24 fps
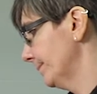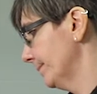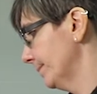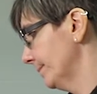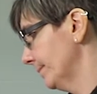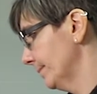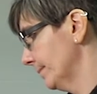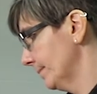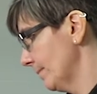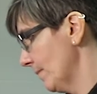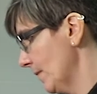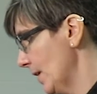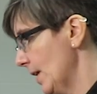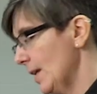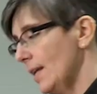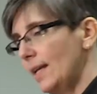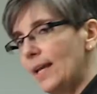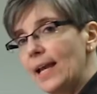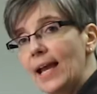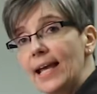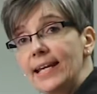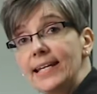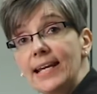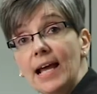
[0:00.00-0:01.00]
Oh.
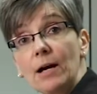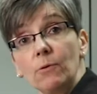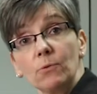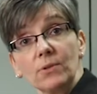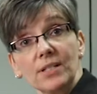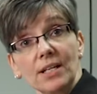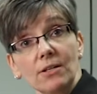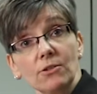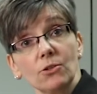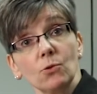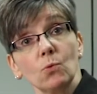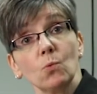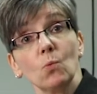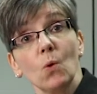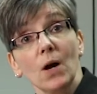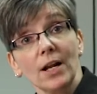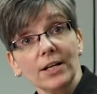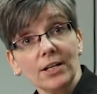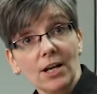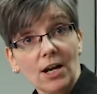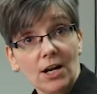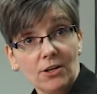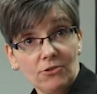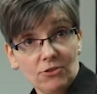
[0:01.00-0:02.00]
And now we're down to
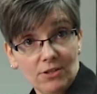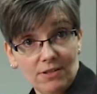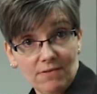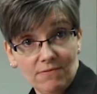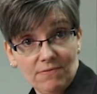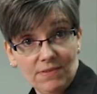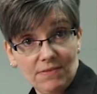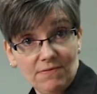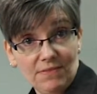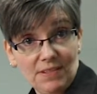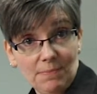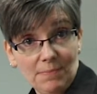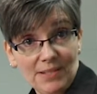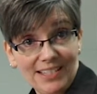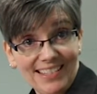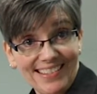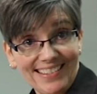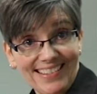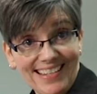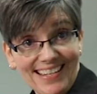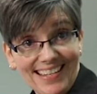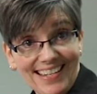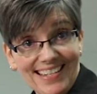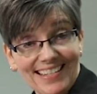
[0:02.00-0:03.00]
150
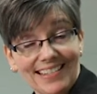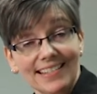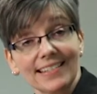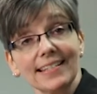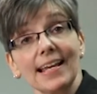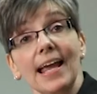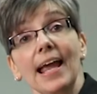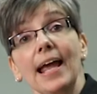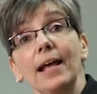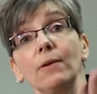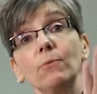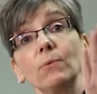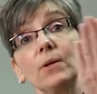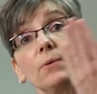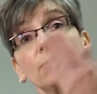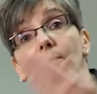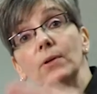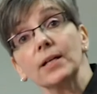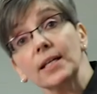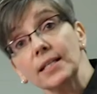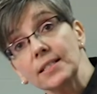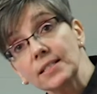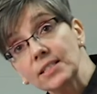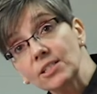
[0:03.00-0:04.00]
milliseconds. And we
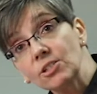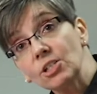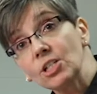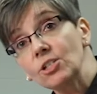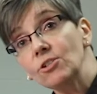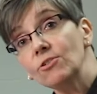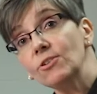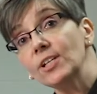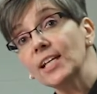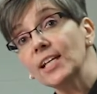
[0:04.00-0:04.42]
will continue